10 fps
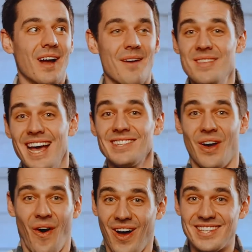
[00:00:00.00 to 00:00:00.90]
I mean, that's
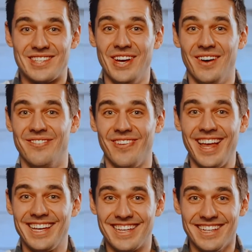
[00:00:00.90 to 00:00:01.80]
awesome.
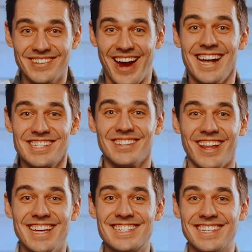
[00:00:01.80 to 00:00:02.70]
Like,
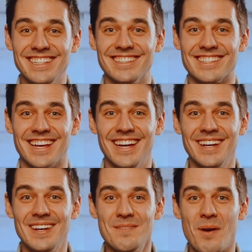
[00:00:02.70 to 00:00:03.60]
congratulations.
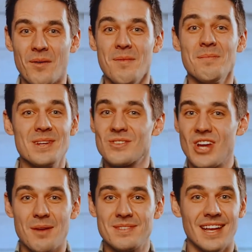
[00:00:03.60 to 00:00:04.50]
But remember, your
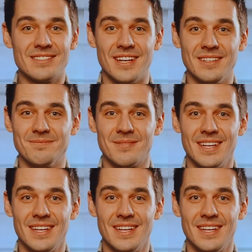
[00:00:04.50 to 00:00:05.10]
job's not done.